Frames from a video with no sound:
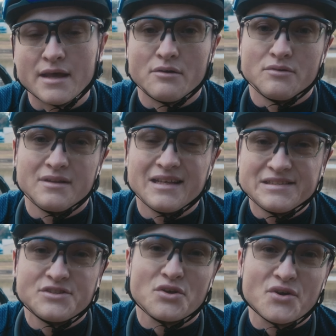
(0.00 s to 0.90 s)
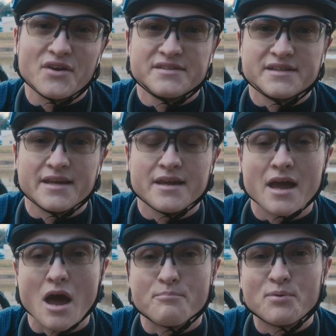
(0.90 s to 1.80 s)
Now, let's talk honestly.
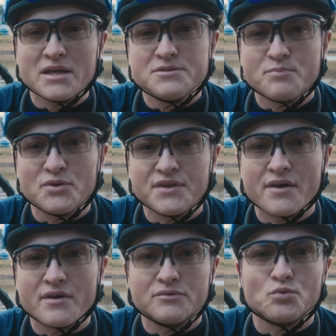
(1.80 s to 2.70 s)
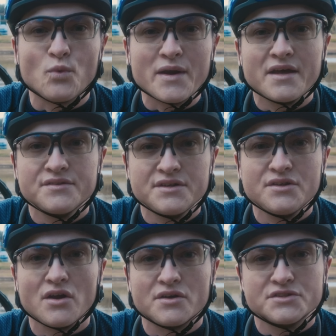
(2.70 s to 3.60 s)
A price point around
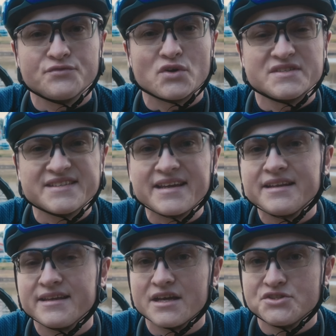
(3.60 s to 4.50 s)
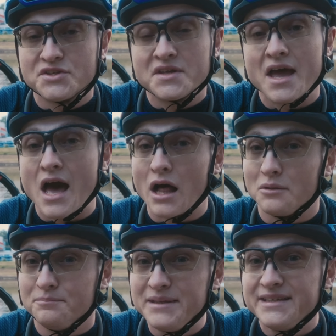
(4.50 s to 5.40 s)
$100 for a cycling gadget,
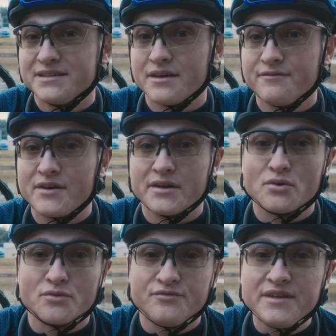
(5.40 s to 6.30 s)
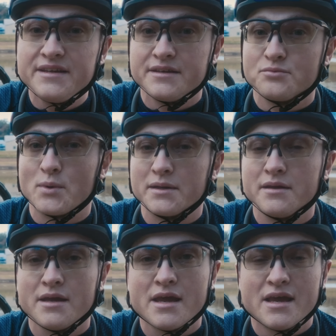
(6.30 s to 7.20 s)
albeit a very convenient
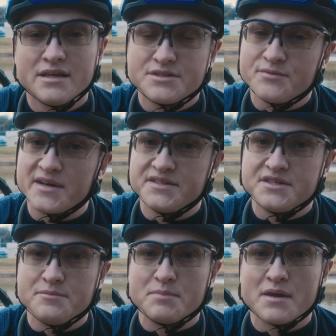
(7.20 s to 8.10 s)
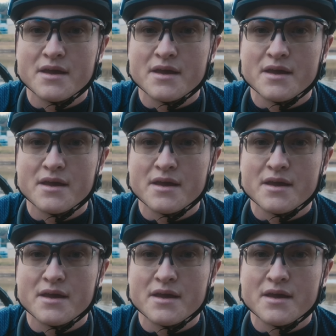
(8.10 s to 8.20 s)
one, is very steep.